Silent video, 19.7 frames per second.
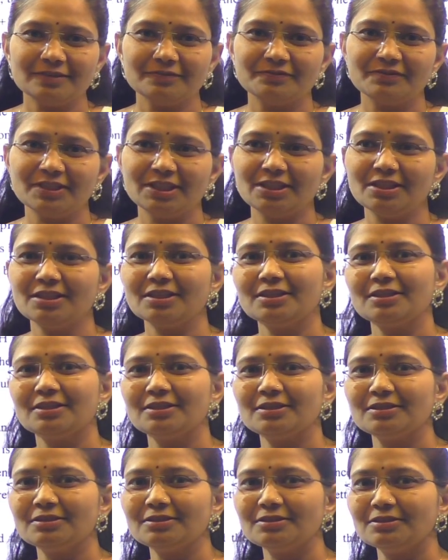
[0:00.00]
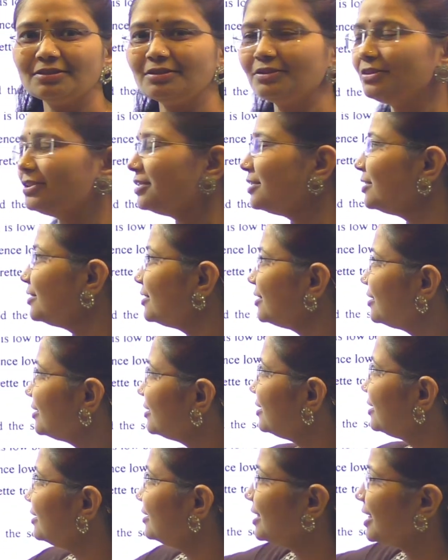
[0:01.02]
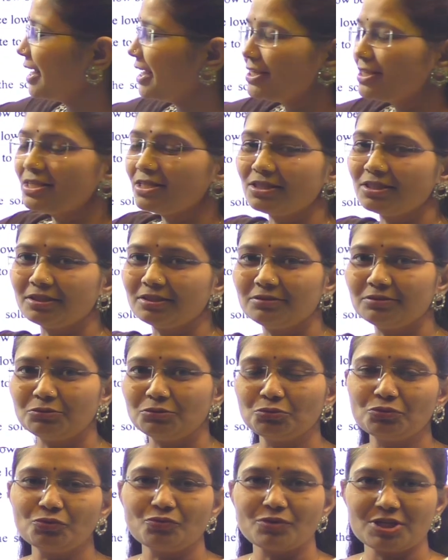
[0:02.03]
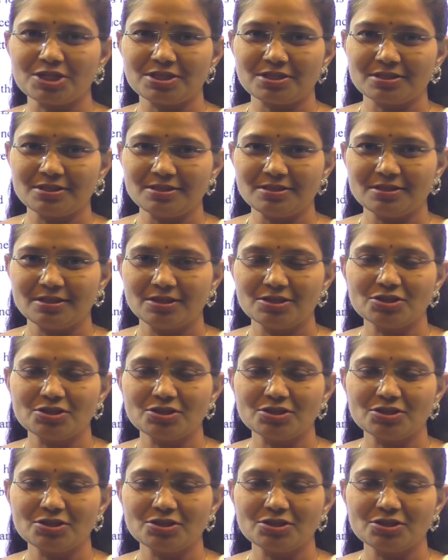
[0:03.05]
with the next two questions.